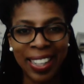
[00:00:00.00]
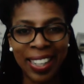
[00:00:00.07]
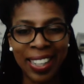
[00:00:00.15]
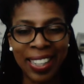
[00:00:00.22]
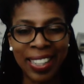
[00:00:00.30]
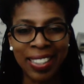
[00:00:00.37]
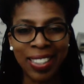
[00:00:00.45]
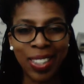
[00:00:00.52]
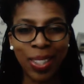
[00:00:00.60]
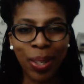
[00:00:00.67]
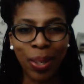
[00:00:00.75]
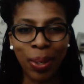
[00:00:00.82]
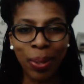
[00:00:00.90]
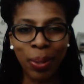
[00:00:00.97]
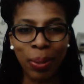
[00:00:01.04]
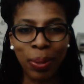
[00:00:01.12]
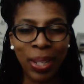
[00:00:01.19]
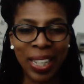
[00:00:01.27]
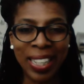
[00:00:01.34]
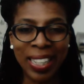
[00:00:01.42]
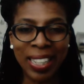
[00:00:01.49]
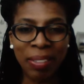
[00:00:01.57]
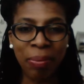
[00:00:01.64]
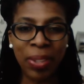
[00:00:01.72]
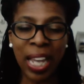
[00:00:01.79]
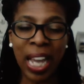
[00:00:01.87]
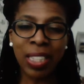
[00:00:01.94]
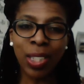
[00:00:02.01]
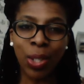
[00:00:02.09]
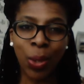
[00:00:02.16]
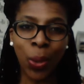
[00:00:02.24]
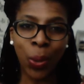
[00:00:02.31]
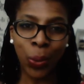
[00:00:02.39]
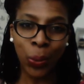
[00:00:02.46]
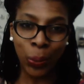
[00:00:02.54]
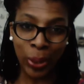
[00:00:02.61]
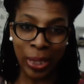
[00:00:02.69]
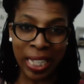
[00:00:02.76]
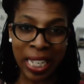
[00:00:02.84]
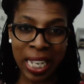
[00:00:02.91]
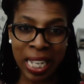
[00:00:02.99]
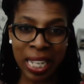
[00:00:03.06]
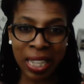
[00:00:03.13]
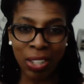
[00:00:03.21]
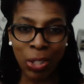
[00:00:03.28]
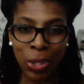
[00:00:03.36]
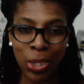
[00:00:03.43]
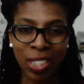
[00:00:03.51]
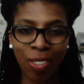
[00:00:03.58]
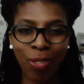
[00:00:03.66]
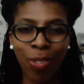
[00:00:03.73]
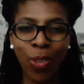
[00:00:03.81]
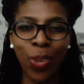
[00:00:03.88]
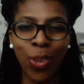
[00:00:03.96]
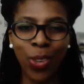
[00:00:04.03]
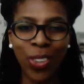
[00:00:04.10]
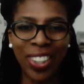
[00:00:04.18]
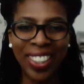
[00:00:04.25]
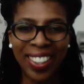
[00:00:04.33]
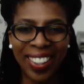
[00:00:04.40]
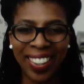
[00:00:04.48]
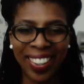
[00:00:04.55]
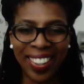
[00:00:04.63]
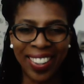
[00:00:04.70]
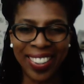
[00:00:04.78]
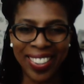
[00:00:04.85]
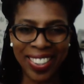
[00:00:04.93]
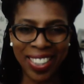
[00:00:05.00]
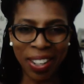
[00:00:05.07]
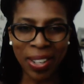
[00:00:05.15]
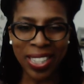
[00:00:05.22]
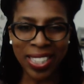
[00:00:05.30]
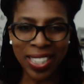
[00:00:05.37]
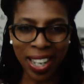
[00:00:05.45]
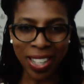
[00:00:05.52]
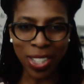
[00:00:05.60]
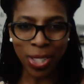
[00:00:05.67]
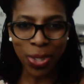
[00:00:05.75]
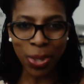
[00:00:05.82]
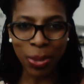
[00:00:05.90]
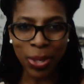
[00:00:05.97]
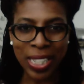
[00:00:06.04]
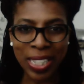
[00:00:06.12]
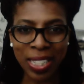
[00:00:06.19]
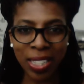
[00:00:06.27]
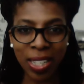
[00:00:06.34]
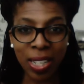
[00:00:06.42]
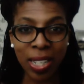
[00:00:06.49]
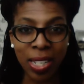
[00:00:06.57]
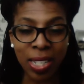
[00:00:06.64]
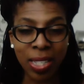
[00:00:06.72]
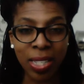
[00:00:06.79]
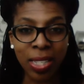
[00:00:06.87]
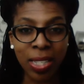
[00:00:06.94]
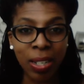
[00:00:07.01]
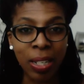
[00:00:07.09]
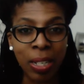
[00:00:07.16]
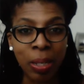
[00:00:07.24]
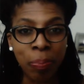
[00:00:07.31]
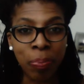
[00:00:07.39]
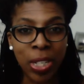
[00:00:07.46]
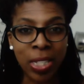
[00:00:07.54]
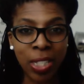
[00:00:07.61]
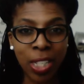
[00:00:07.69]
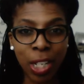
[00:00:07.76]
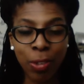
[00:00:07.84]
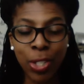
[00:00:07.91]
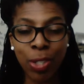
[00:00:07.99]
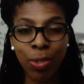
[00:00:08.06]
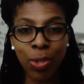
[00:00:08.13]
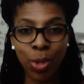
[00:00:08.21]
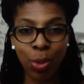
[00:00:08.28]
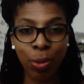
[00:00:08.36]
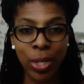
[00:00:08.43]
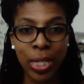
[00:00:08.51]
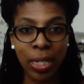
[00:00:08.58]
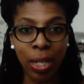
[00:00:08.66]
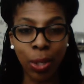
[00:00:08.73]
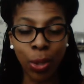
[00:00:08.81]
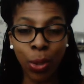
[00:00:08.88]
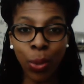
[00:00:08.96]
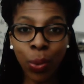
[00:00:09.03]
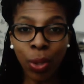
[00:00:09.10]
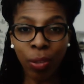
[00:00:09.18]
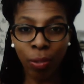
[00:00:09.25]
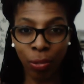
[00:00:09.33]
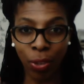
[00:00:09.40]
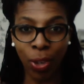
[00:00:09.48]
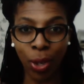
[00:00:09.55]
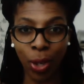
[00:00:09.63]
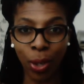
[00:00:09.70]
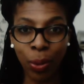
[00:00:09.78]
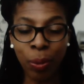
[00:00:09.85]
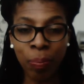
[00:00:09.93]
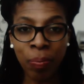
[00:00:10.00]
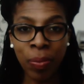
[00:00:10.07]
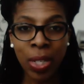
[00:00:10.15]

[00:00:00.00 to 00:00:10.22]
And so that's the whole ethos for interior design stories. It's a series of stories that you can follow.